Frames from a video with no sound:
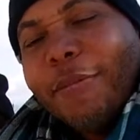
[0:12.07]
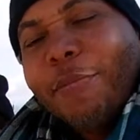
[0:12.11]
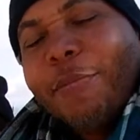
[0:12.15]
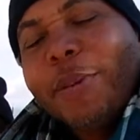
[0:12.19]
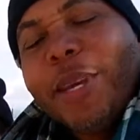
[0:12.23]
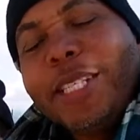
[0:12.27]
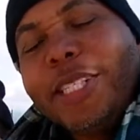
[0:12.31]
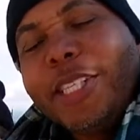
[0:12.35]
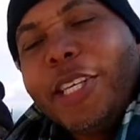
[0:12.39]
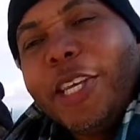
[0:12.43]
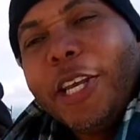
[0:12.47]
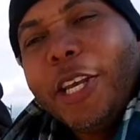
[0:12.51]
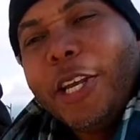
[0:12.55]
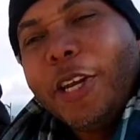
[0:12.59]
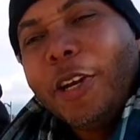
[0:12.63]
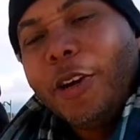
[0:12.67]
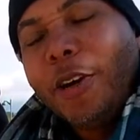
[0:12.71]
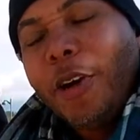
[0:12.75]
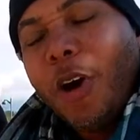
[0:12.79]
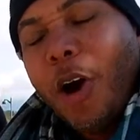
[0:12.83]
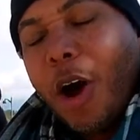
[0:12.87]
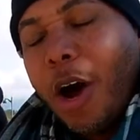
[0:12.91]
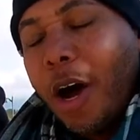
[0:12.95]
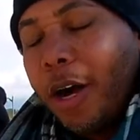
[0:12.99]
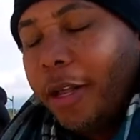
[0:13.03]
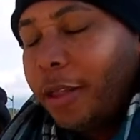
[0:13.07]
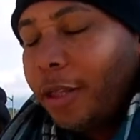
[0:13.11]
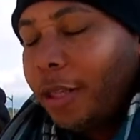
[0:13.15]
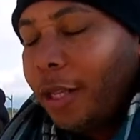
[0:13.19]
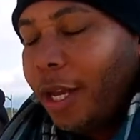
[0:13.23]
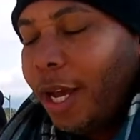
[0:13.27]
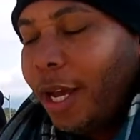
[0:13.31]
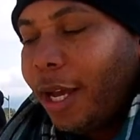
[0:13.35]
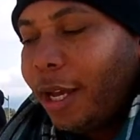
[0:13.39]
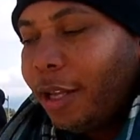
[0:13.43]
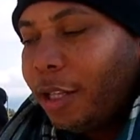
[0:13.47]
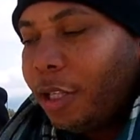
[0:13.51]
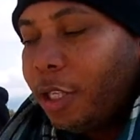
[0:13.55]
Bisi here on the
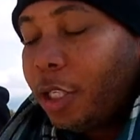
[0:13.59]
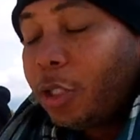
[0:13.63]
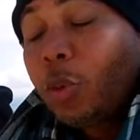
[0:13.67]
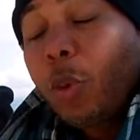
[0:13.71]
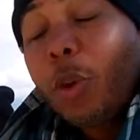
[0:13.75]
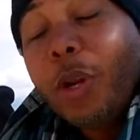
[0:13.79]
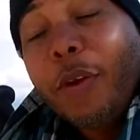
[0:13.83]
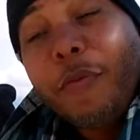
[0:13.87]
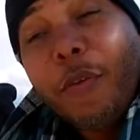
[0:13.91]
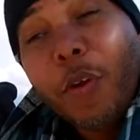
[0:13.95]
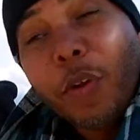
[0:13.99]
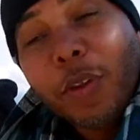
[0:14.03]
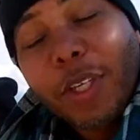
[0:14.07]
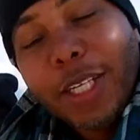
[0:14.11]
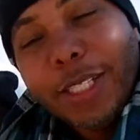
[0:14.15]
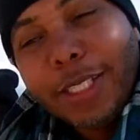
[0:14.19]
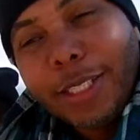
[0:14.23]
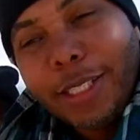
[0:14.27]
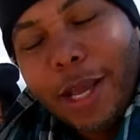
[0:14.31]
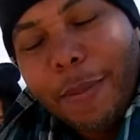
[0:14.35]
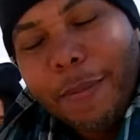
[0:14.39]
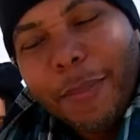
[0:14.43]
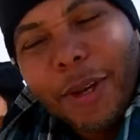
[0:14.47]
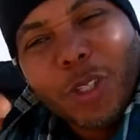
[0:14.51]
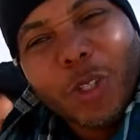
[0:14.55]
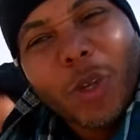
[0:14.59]
24th of December,